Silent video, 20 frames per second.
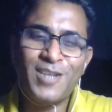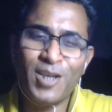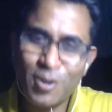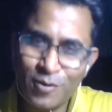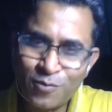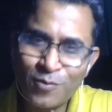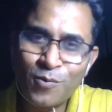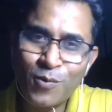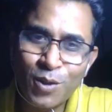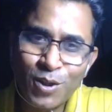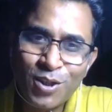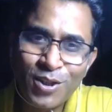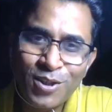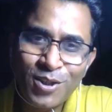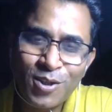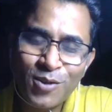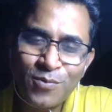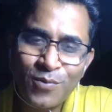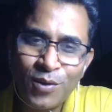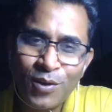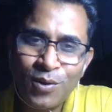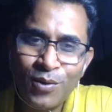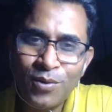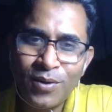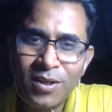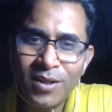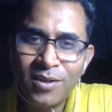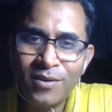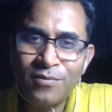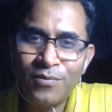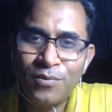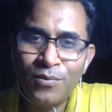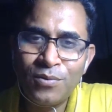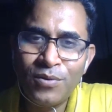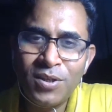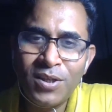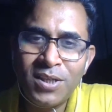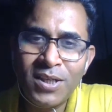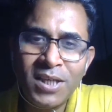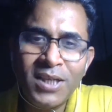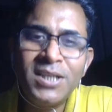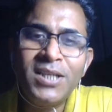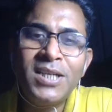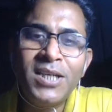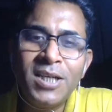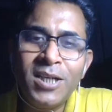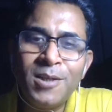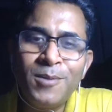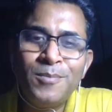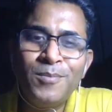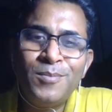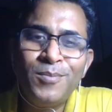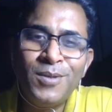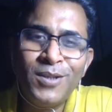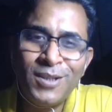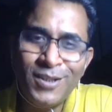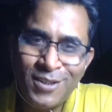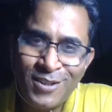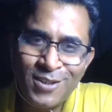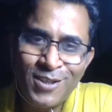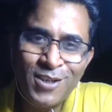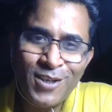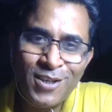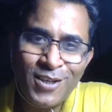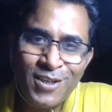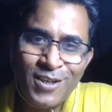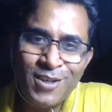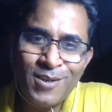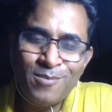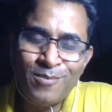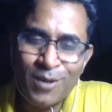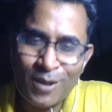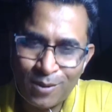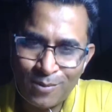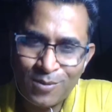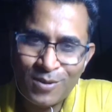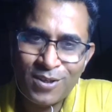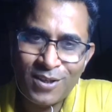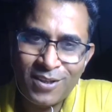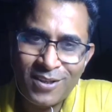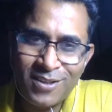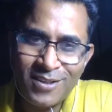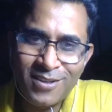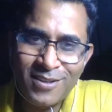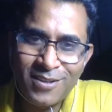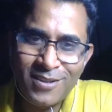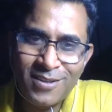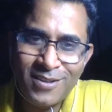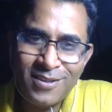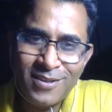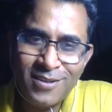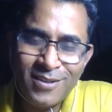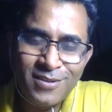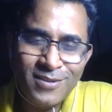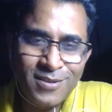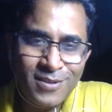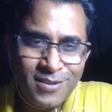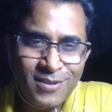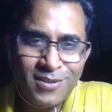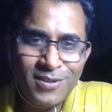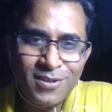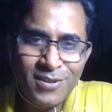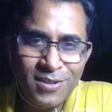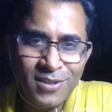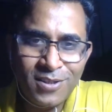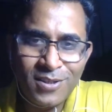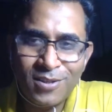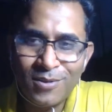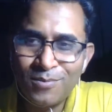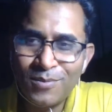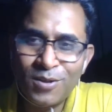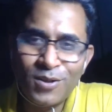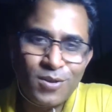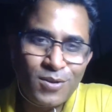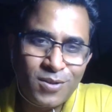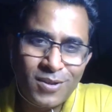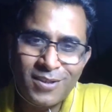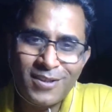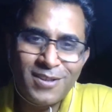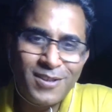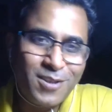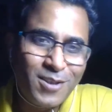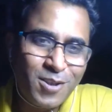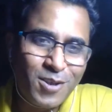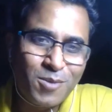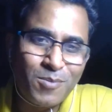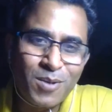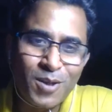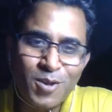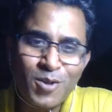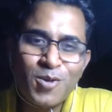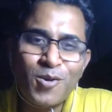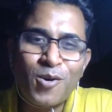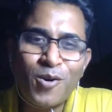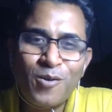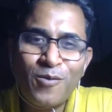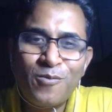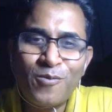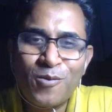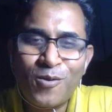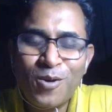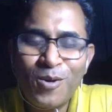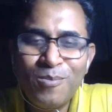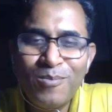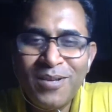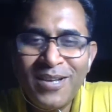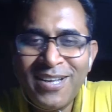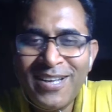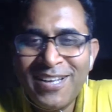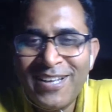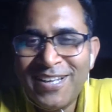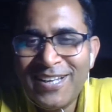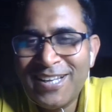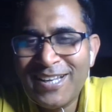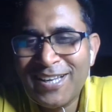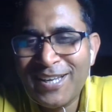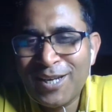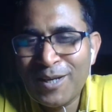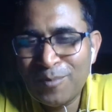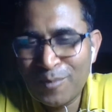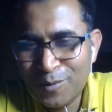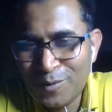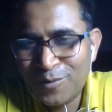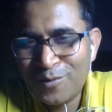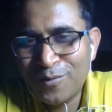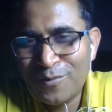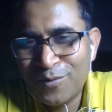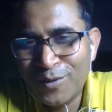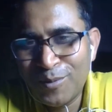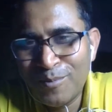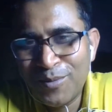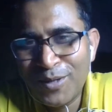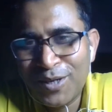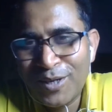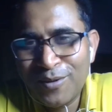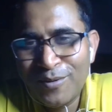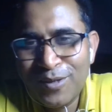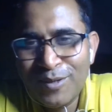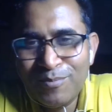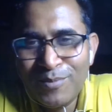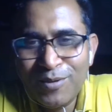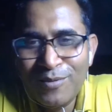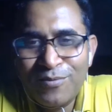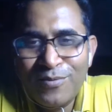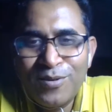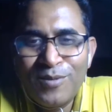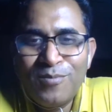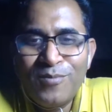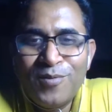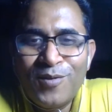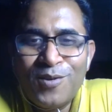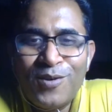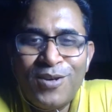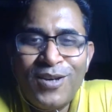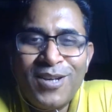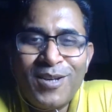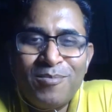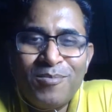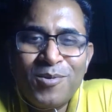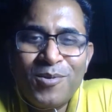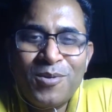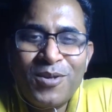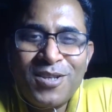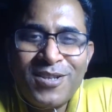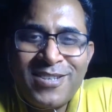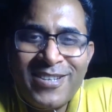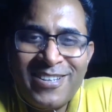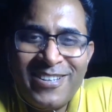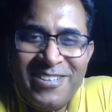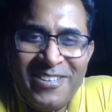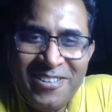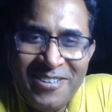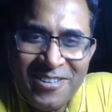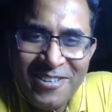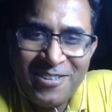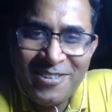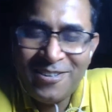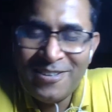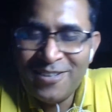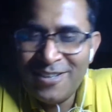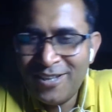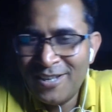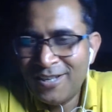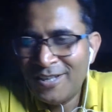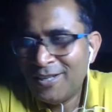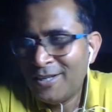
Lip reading: Thanks for watching this video, and if you need any help, please. My name is Satya Datta, and Satya Datta because Satya Datta is my short form, and I'm also a filmmaker. In my film world, I'm known as Satya Datta.